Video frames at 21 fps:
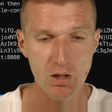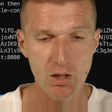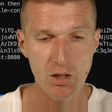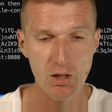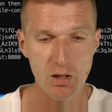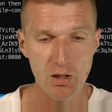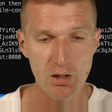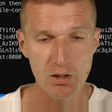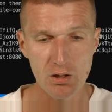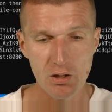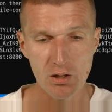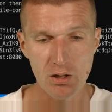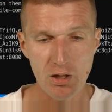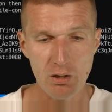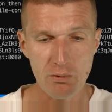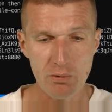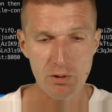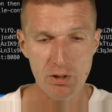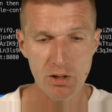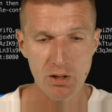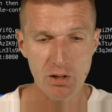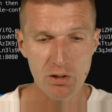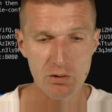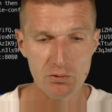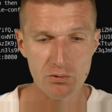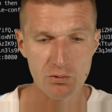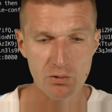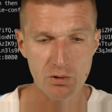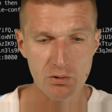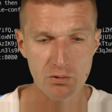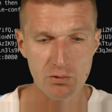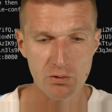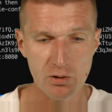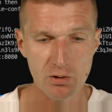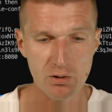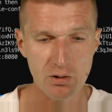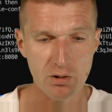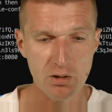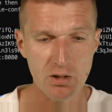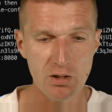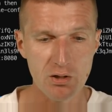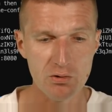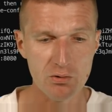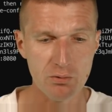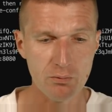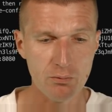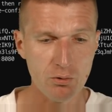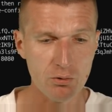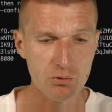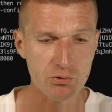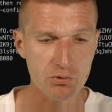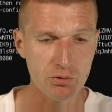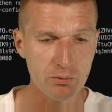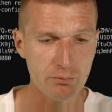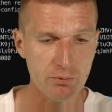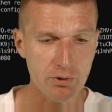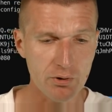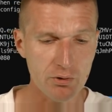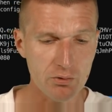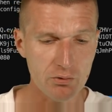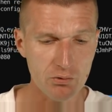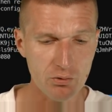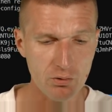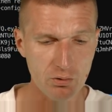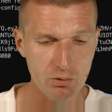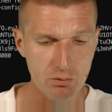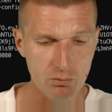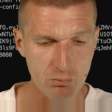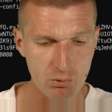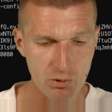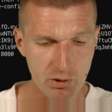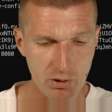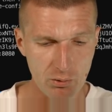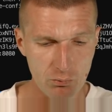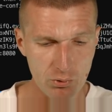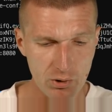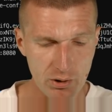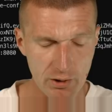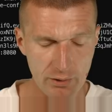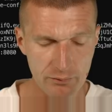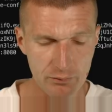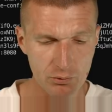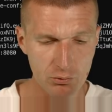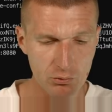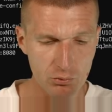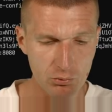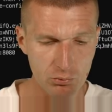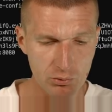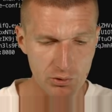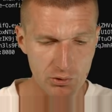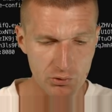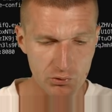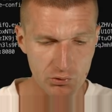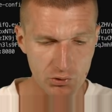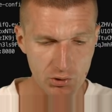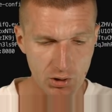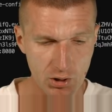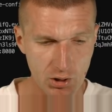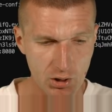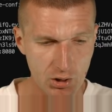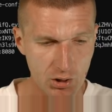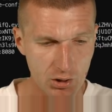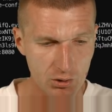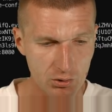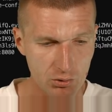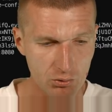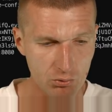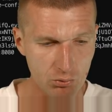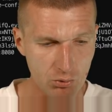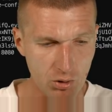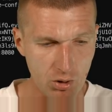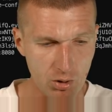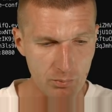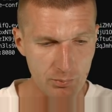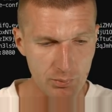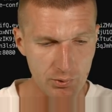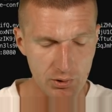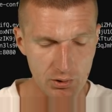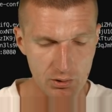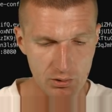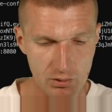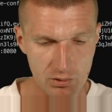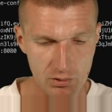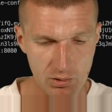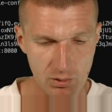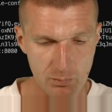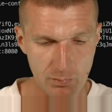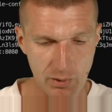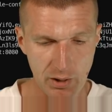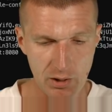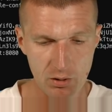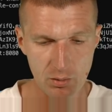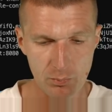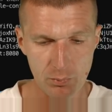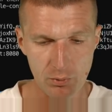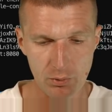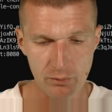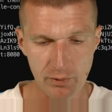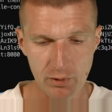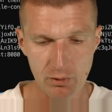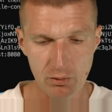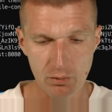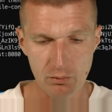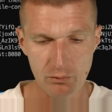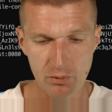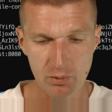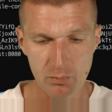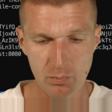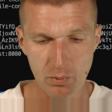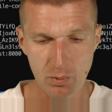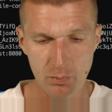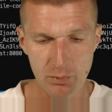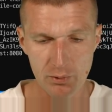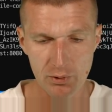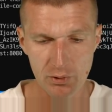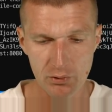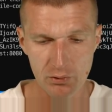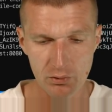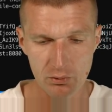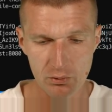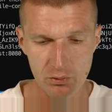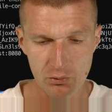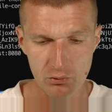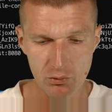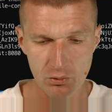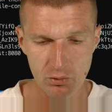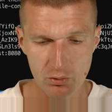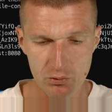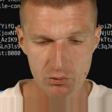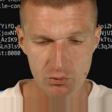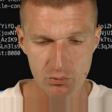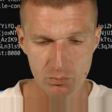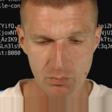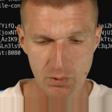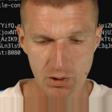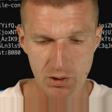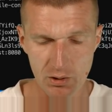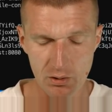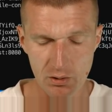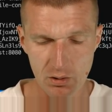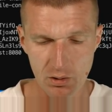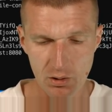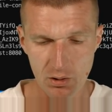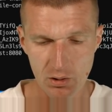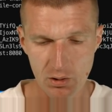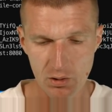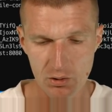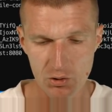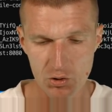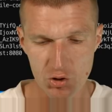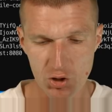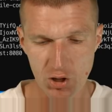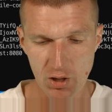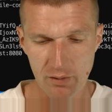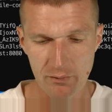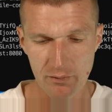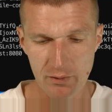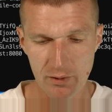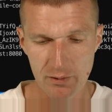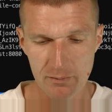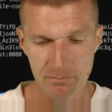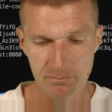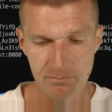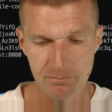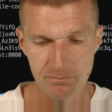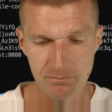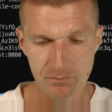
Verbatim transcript: And in our case, the key is of course different. So what I will have to do is to copy the MicroProfile config properties into source main Java.